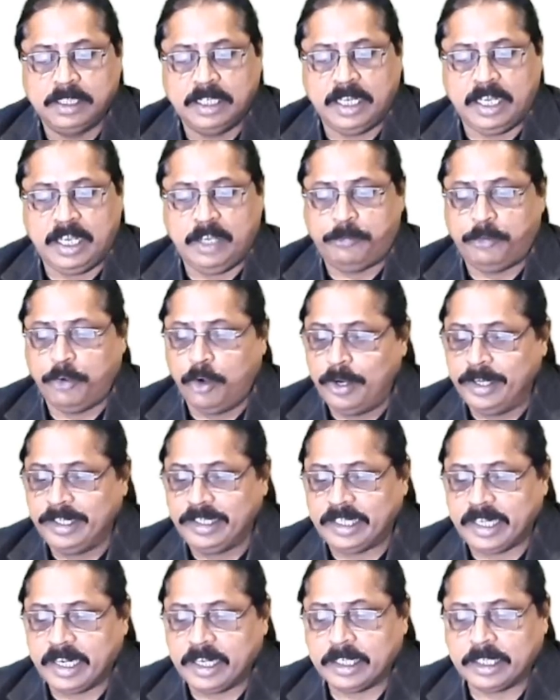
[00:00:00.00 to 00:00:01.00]
If your
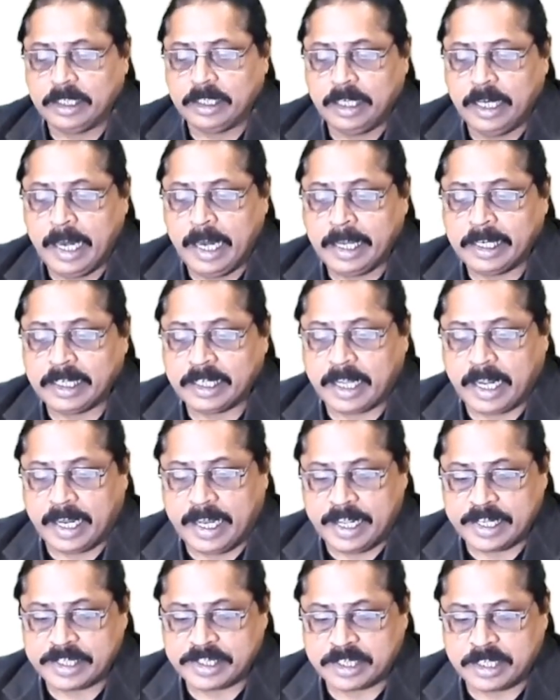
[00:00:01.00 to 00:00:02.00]
internet
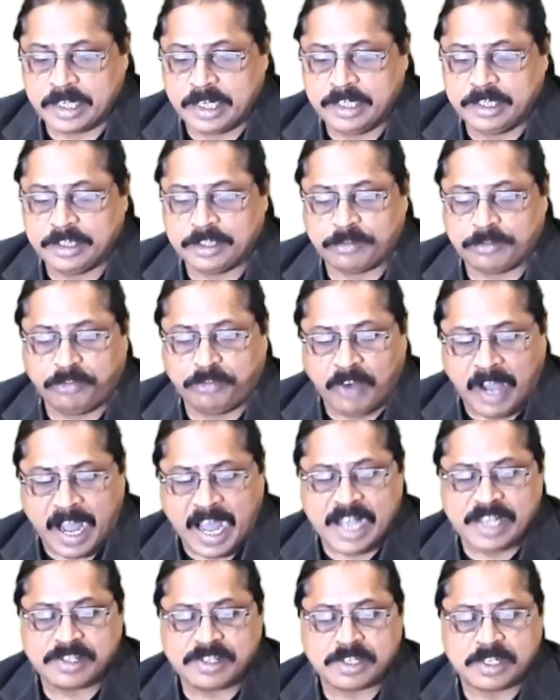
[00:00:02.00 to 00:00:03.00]
connection is
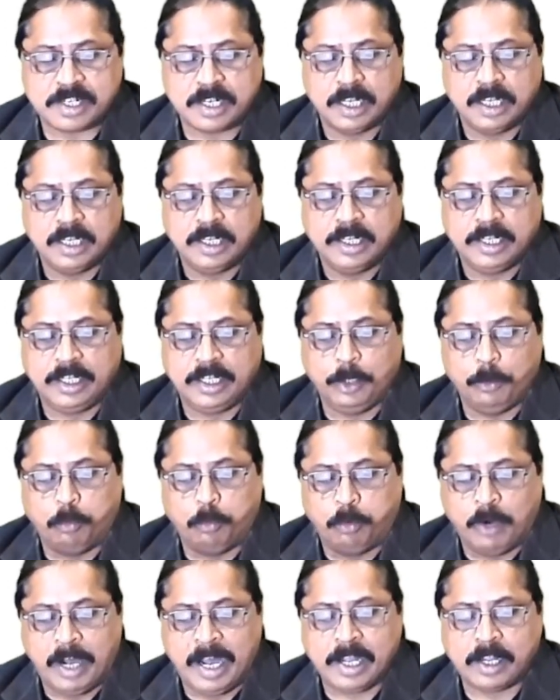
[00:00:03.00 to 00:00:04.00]
fast, you
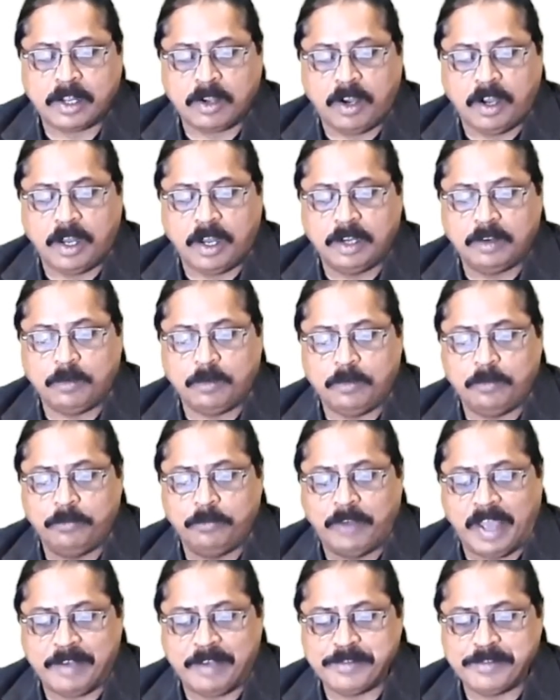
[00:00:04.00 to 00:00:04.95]
work on web